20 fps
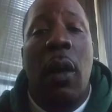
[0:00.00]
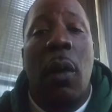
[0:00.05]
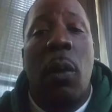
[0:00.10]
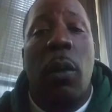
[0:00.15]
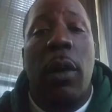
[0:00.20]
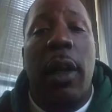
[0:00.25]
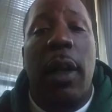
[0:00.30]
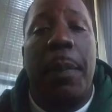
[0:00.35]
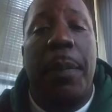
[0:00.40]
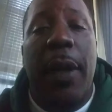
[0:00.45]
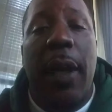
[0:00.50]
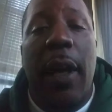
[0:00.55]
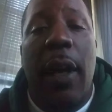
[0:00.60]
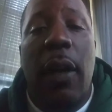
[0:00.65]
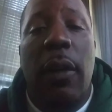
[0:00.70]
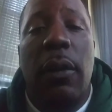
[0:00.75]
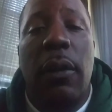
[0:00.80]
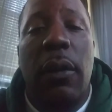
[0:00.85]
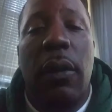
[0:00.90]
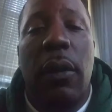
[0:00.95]
What up,
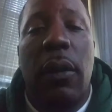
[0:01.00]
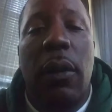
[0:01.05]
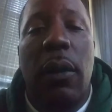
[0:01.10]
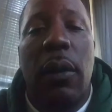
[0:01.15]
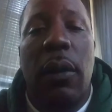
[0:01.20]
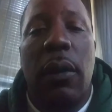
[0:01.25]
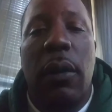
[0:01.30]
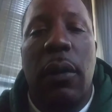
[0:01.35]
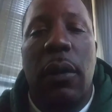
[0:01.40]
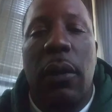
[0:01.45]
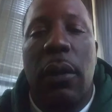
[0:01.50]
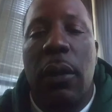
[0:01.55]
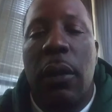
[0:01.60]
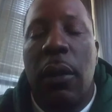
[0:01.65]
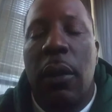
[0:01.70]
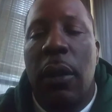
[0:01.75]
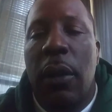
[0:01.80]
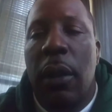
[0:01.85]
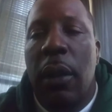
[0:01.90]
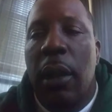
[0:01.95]
y'all?
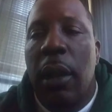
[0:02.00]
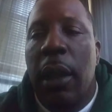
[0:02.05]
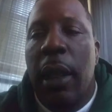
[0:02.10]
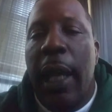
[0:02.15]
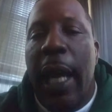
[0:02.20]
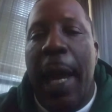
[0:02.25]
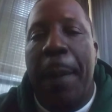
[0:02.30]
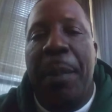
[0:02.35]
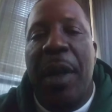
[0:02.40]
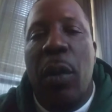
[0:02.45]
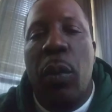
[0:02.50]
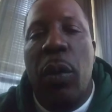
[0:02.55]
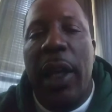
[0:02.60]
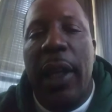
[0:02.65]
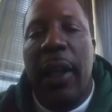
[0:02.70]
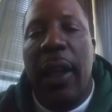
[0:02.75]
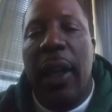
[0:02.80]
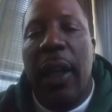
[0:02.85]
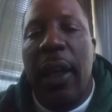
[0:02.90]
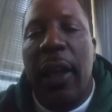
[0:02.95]
Happy
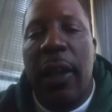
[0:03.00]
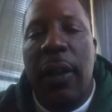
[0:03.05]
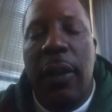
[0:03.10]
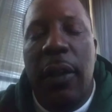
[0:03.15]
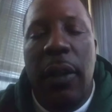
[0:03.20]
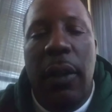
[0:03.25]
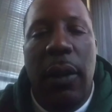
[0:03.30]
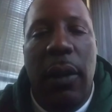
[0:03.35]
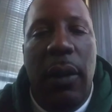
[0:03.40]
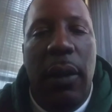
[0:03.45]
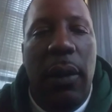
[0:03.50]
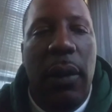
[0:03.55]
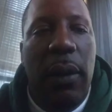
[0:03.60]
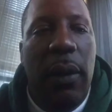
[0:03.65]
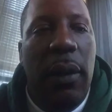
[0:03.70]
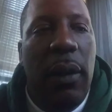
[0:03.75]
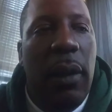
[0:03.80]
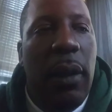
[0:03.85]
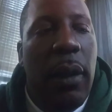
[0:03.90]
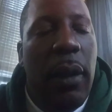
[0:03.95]
weekend.
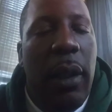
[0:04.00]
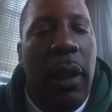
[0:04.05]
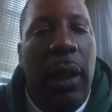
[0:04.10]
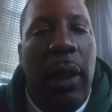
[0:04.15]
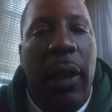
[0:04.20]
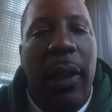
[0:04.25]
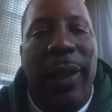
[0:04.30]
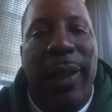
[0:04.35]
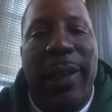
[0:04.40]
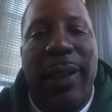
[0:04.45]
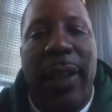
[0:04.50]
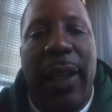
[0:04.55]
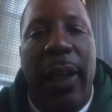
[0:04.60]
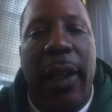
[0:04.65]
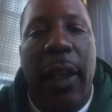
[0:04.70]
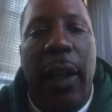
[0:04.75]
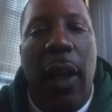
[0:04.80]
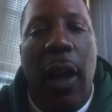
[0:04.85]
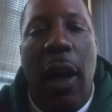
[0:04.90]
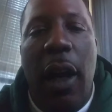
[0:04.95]
Let's
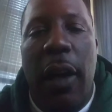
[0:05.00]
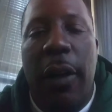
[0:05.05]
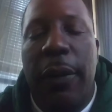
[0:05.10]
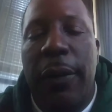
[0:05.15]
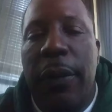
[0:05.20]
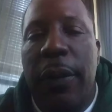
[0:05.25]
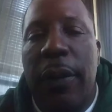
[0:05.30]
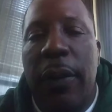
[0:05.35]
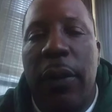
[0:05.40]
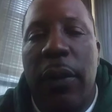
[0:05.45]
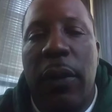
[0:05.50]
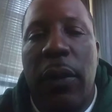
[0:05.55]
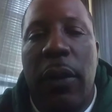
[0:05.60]
kick it off.